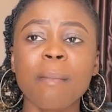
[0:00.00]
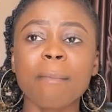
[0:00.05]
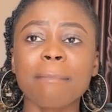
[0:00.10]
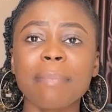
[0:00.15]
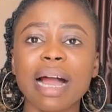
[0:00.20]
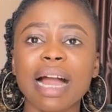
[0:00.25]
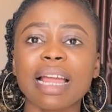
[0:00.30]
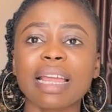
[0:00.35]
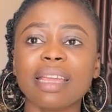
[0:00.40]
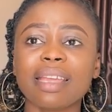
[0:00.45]

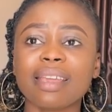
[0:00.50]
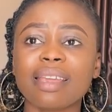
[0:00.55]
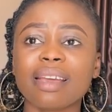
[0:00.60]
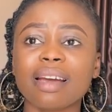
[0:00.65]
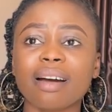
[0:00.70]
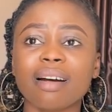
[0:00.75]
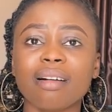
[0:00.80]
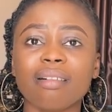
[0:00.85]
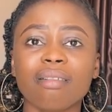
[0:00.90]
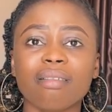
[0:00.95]
My
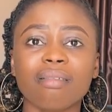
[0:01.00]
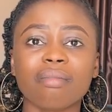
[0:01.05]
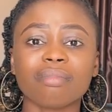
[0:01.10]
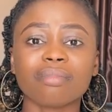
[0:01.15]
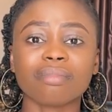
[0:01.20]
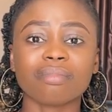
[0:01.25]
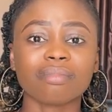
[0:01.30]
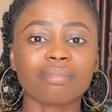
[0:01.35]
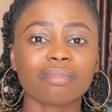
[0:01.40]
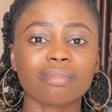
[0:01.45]

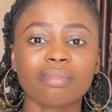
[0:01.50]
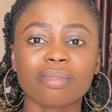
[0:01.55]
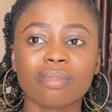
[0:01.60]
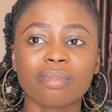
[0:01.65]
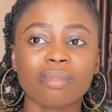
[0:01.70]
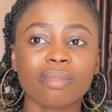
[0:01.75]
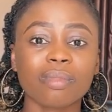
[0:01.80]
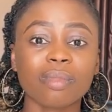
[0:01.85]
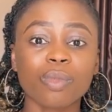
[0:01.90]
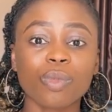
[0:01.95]
um,
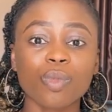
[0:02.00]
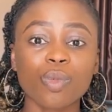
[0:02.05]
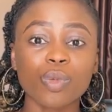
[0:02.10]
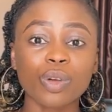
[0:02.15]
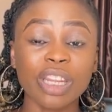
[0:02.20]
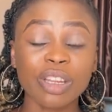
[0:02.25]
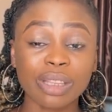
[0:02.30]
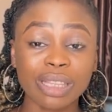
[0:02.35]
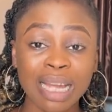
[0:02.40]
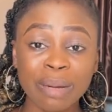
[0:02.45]

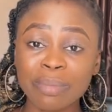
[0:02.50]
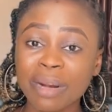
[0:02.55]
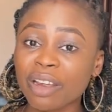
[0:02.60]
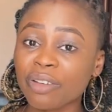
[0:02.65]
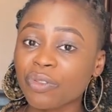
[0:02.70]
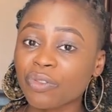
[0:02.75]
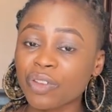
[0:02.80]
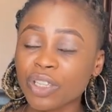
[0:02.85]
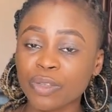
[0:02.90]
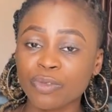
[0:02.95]
the time
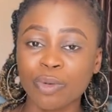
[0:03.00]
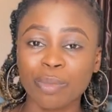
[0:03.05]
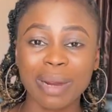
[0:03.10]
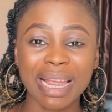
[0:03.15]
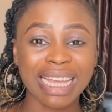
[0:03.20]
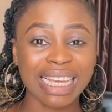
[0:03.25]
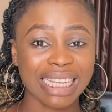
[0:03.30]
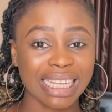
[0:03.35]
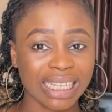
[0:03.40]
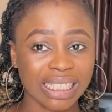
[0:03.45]
I fixed for
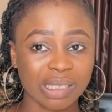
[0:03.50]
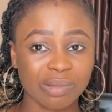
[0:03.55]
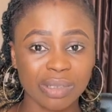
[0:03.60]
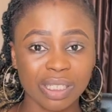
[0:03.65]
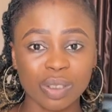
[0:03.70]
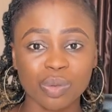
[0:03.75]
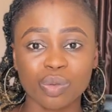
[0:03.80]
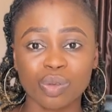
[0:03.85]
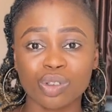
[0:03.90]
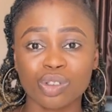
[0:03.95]
my
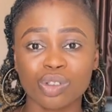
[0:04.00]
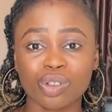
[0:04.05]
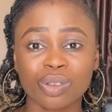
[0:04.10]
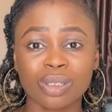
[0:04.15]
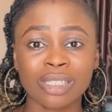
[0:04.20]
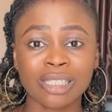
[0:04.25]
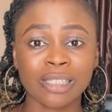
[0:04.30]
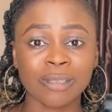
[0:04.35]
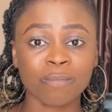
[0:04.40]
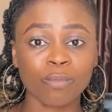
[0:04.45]
engagement was
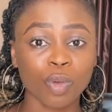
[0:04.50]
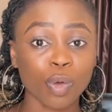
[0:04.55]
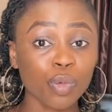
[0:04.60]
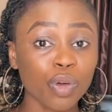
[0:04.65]
just